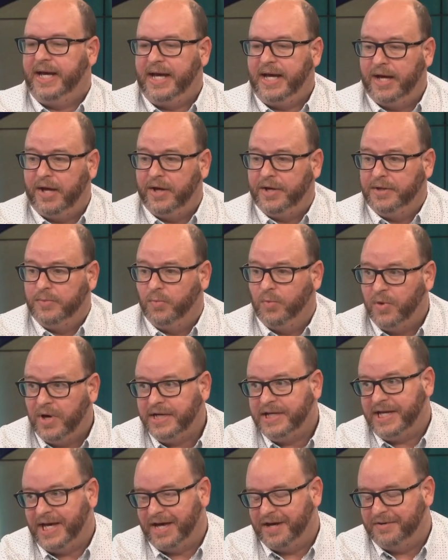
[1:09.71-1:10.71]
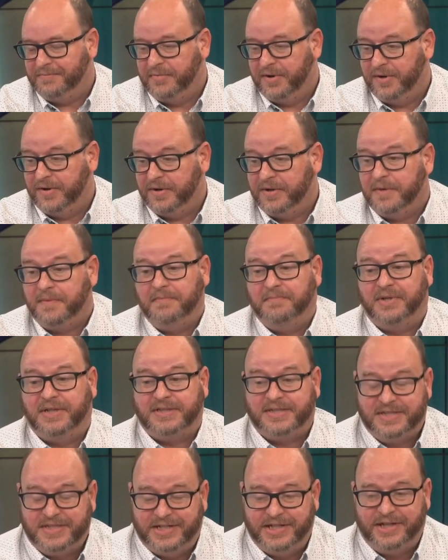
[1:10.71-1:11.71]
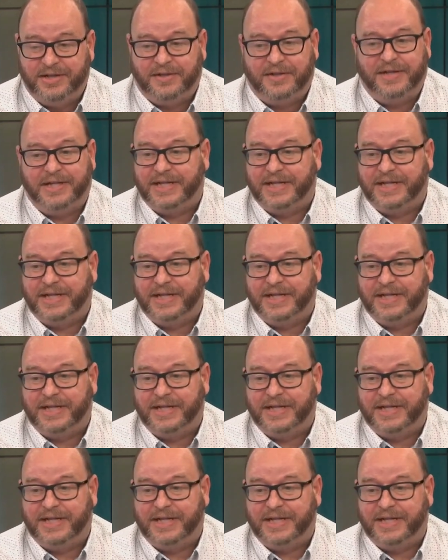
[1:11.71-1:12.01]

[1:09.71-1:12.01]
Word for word: on one count of murder, but still